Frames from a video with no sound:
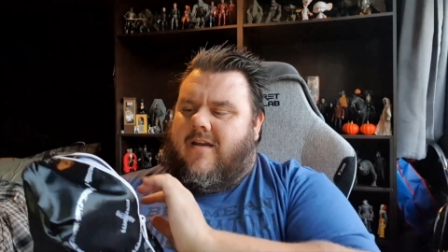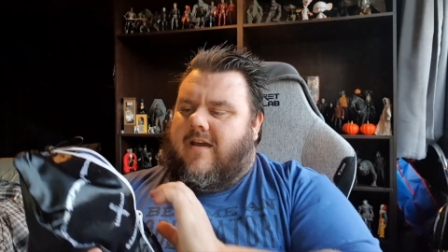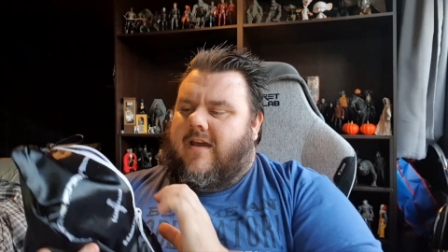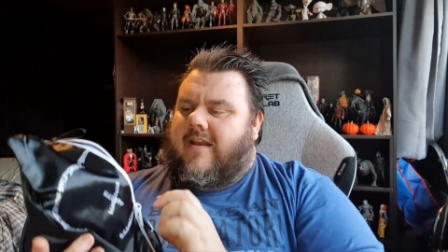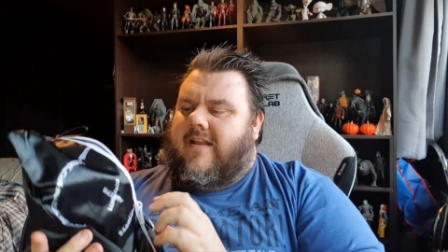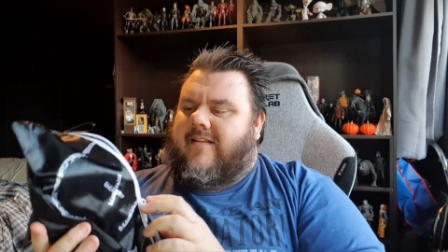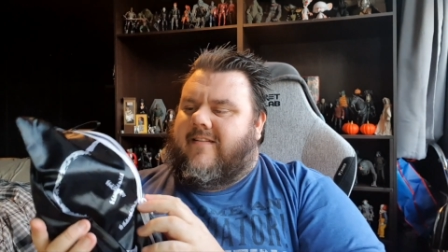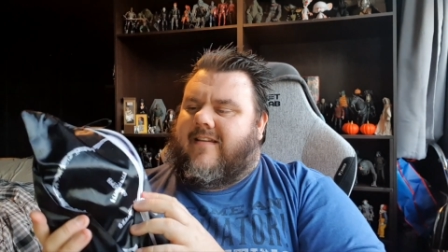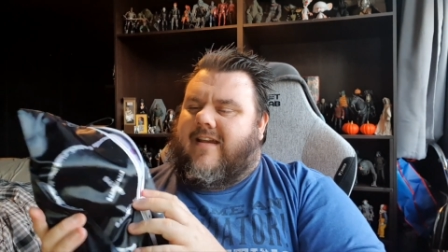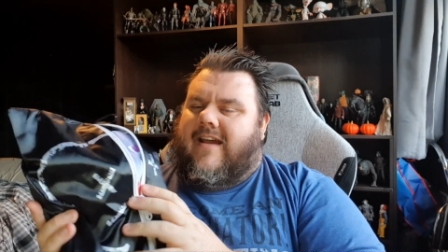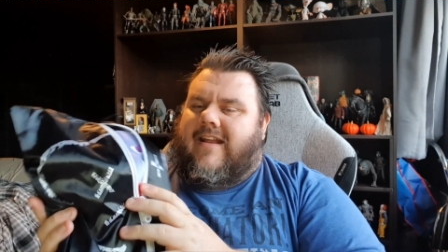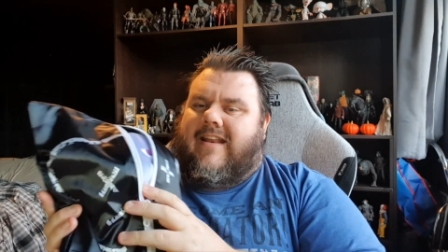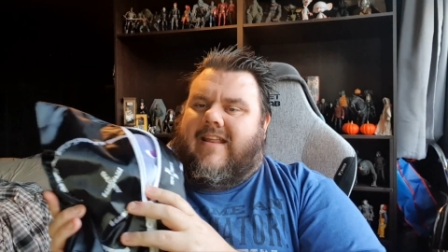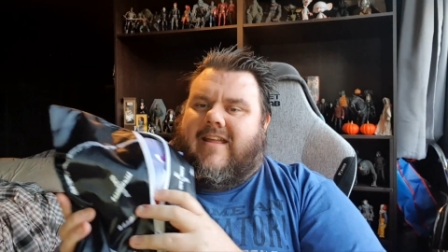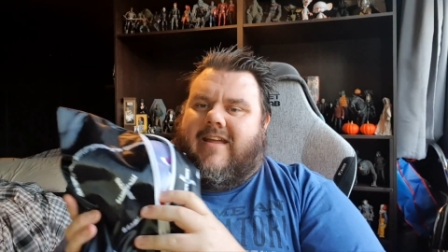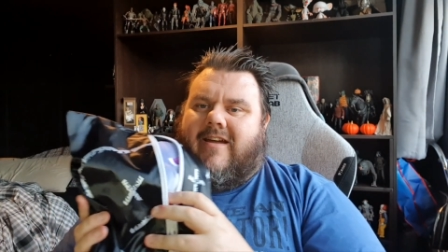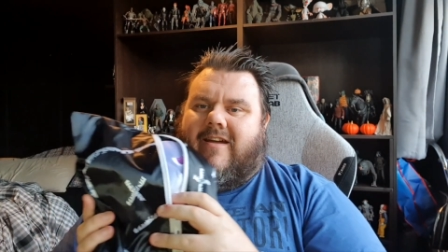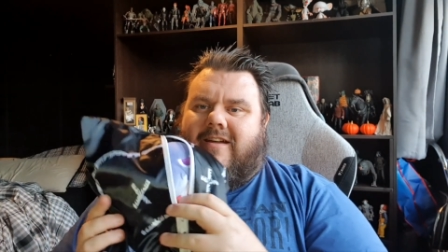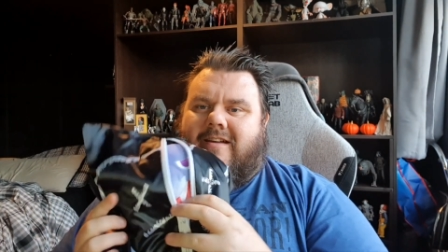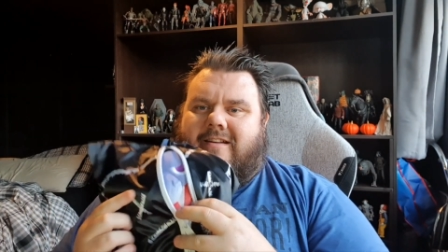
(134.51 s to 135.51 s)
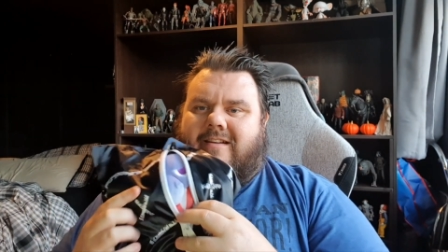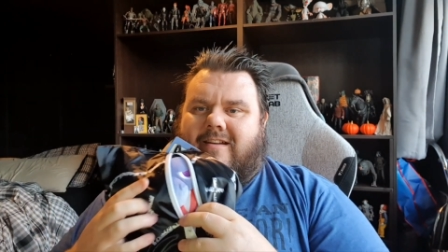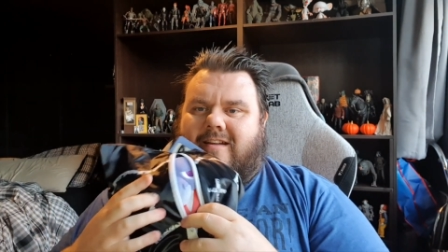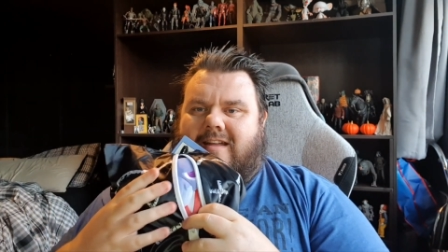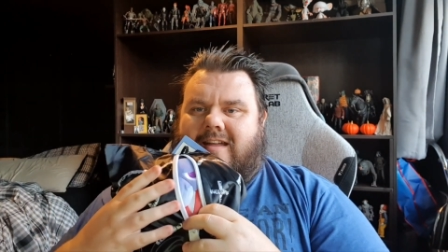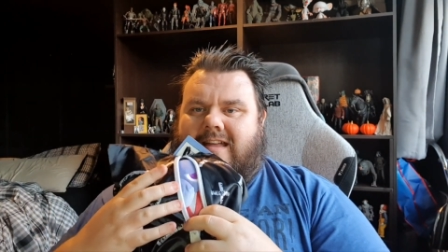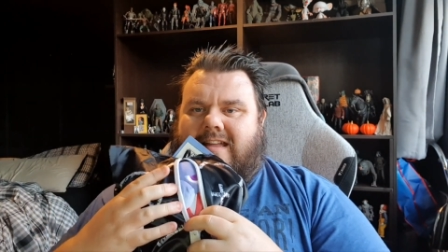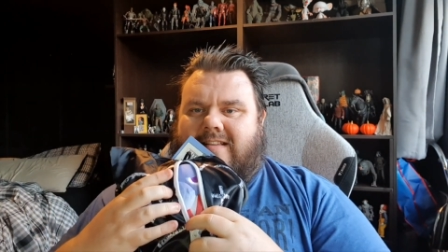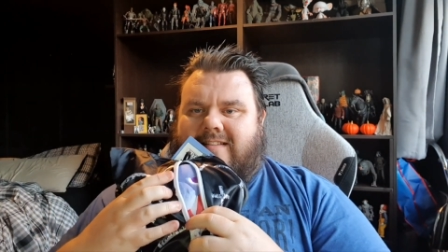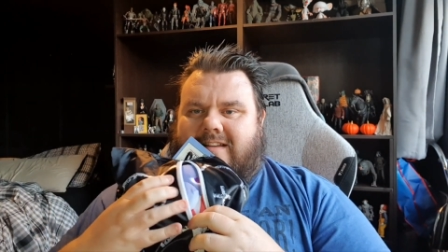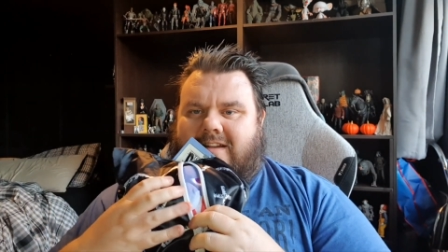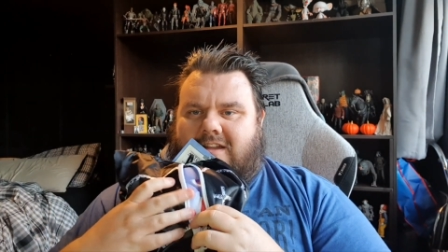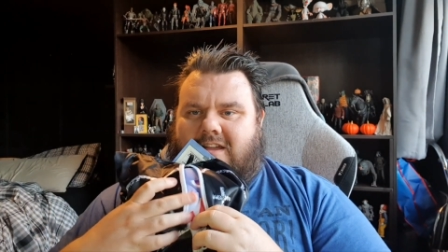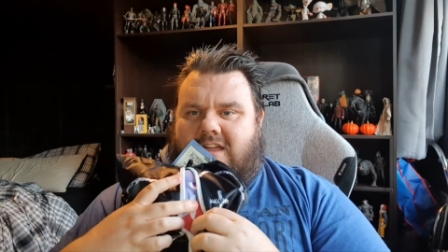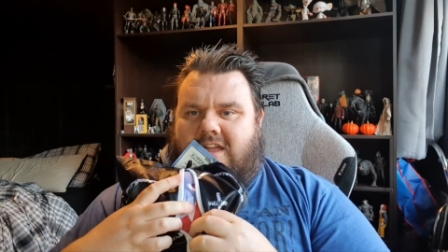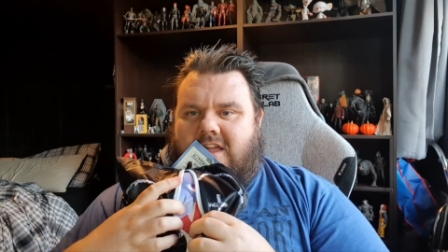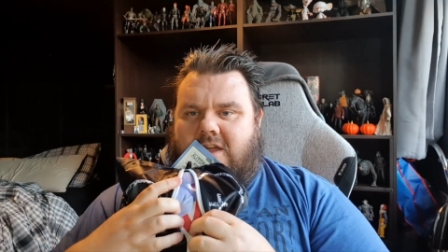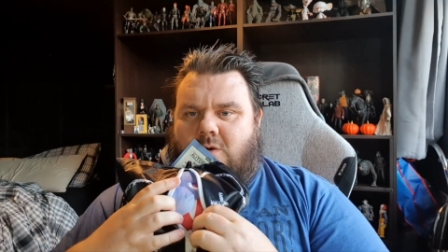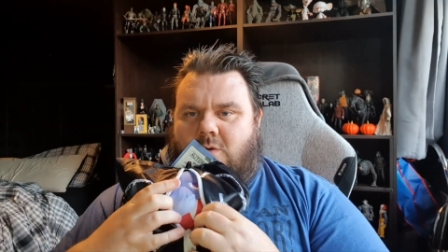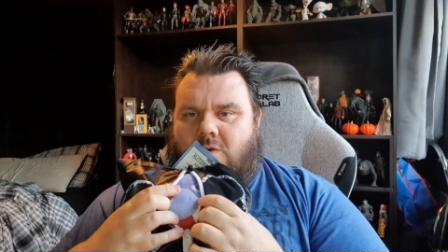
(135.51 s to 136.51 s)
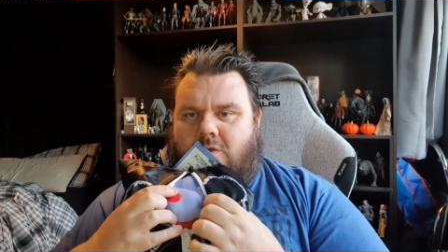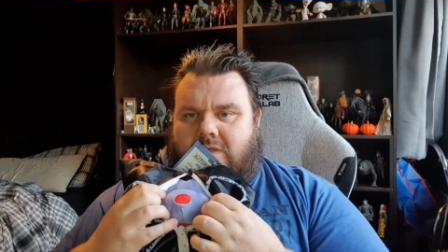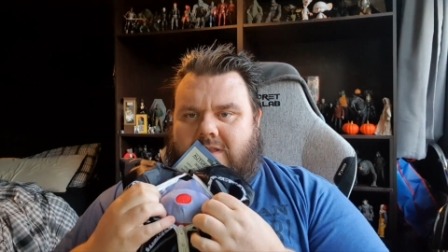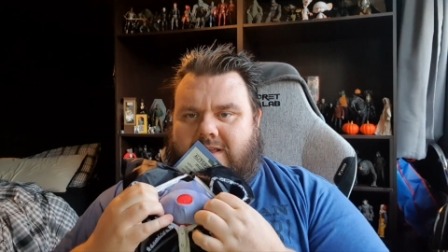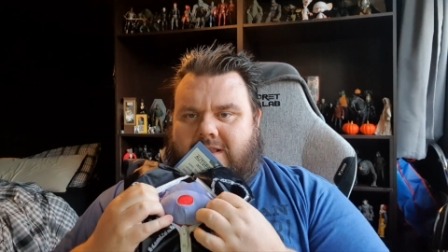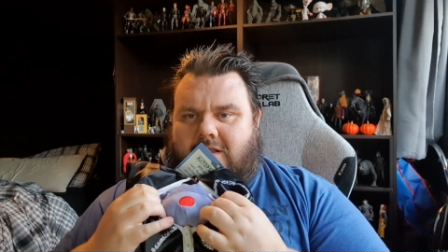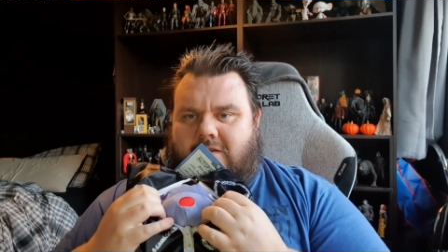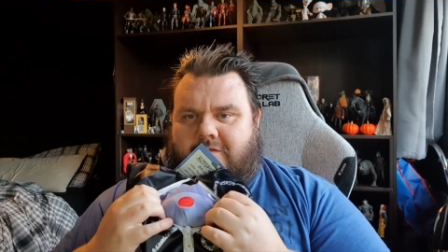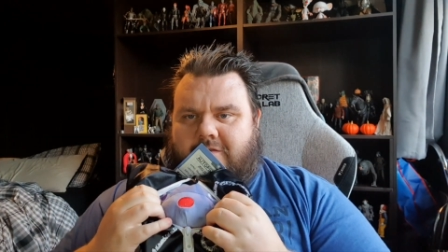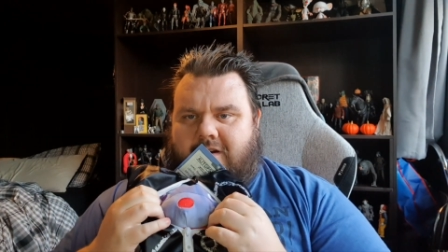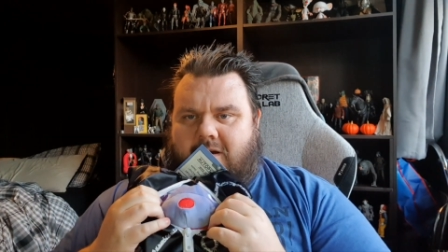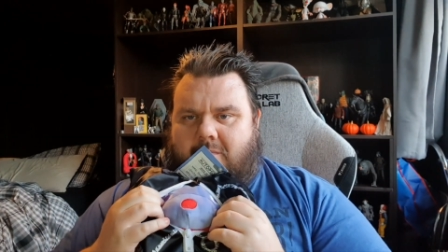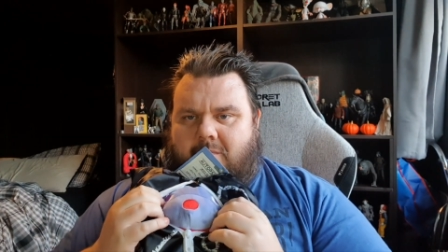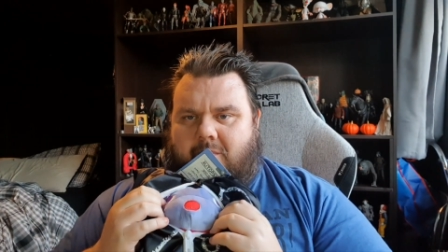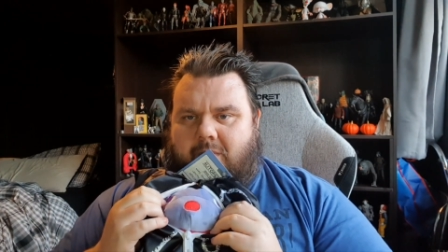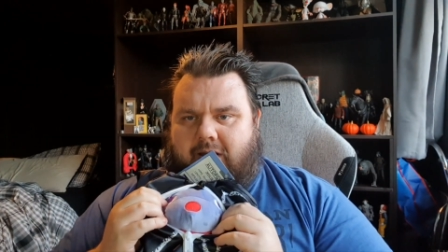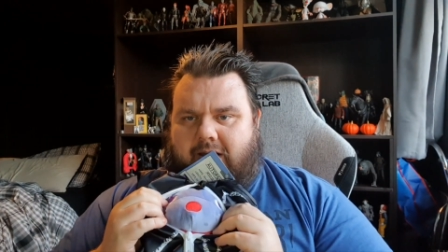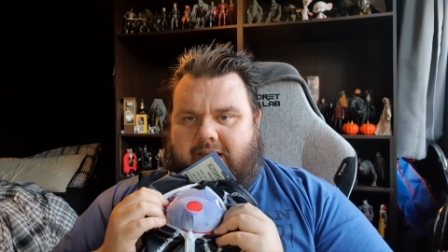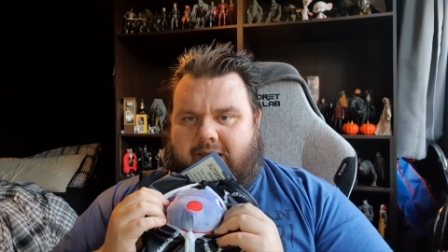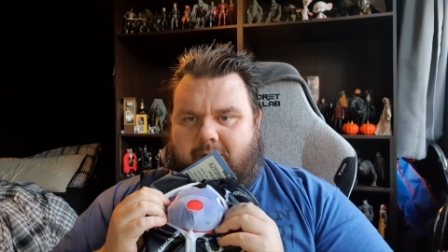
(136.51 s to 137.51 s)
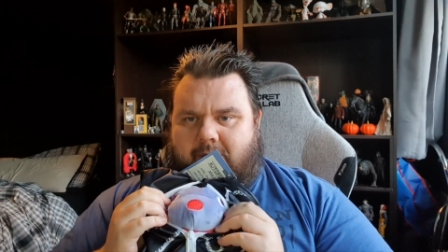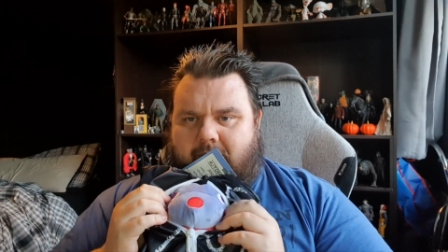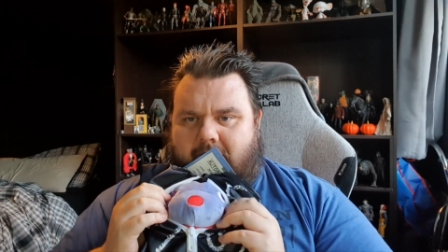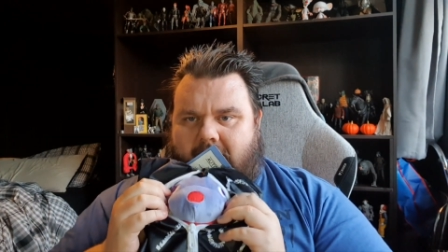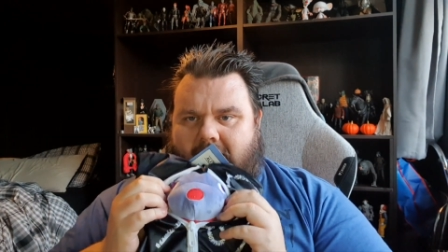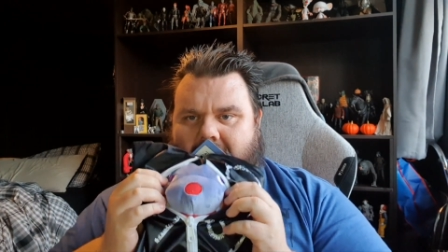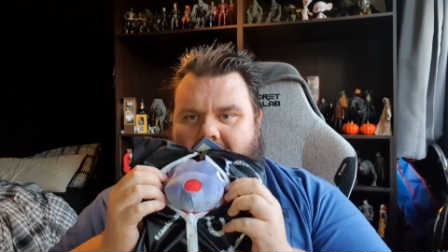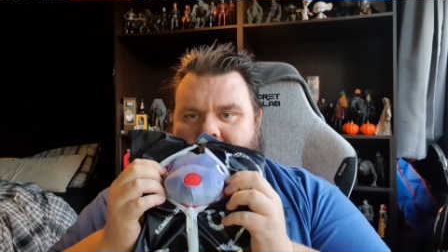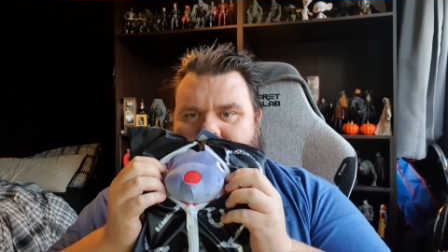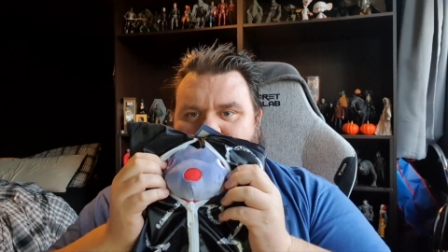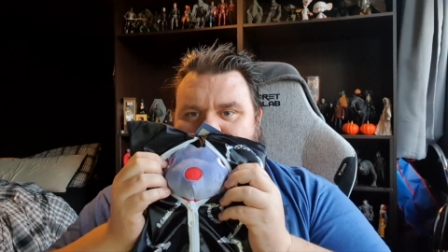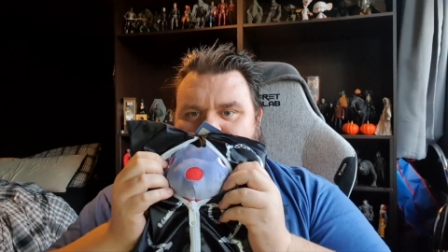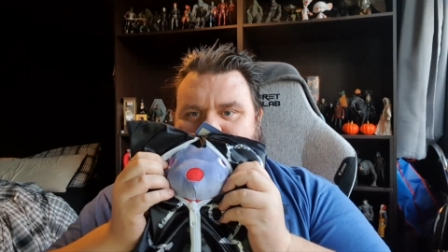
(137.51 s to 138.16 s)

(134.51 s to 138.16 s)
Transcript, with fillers: And inside here is a cute little vampire bear.